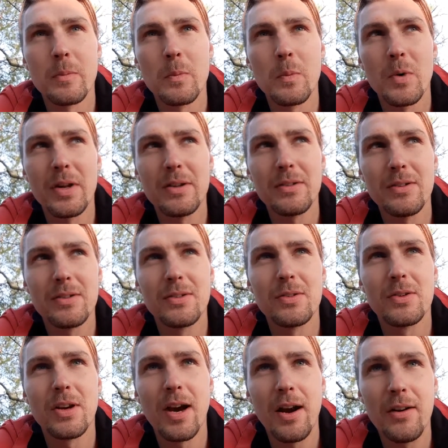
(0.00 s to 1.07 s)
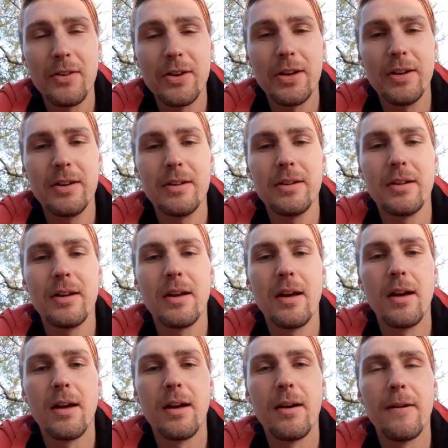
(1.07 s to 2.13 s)
ones to carry
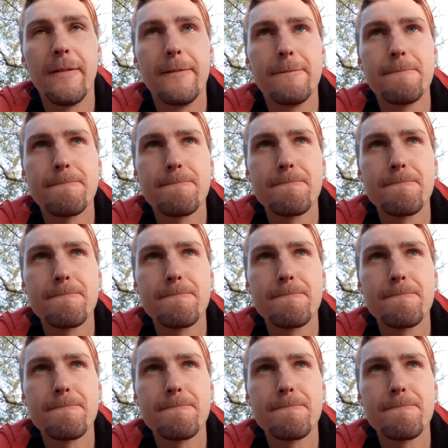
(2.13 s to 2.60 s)
um,